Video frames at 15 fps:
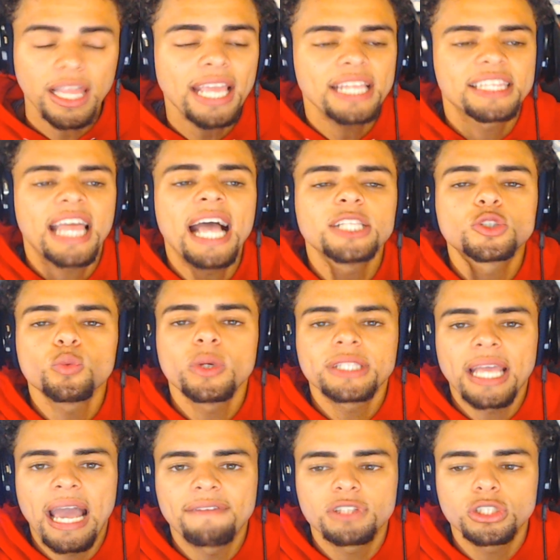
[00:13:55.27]
That's what they
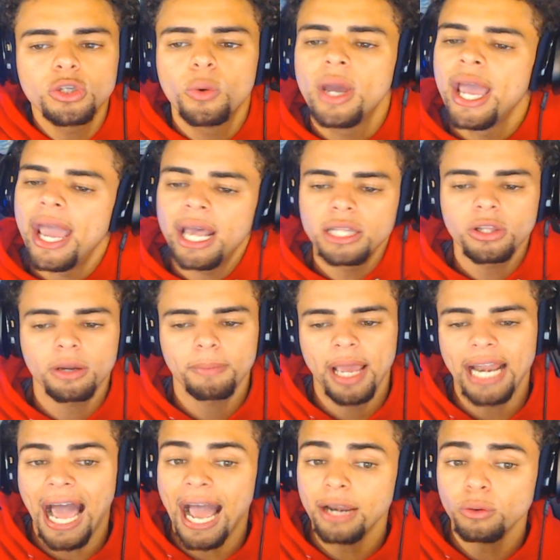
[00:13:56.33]
have to do. And look, man,
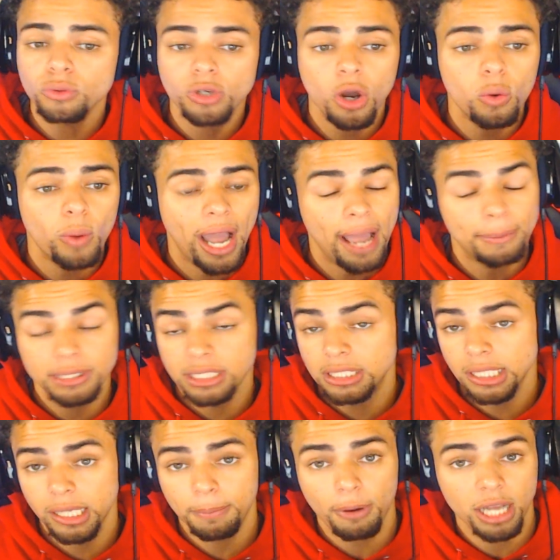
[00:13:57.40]
I don't know what happens to
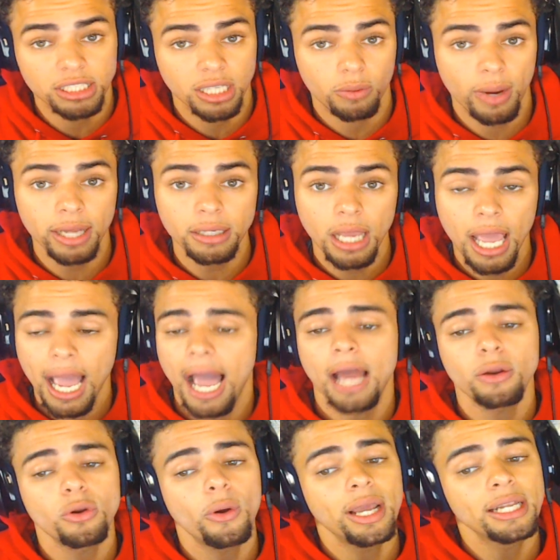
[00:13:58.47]
CD Projekt Red. I don't
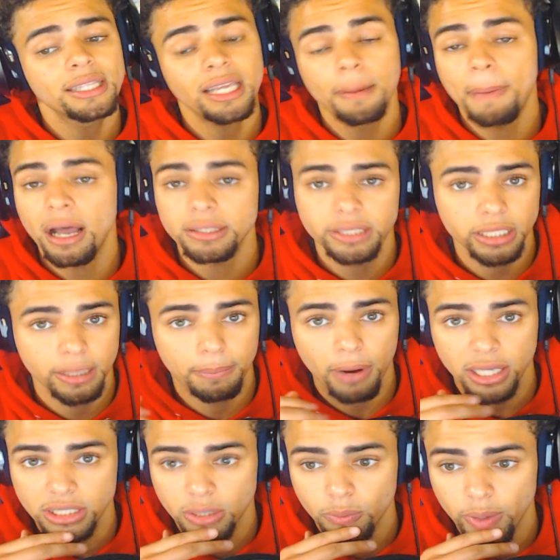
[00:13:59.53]
know anything about CD
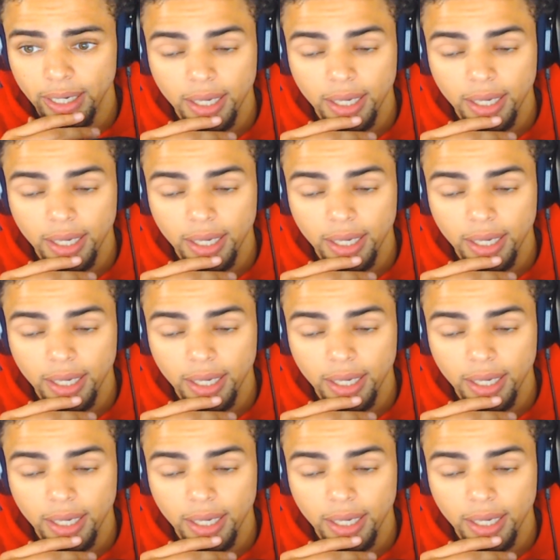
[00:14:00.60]
Projekt Red.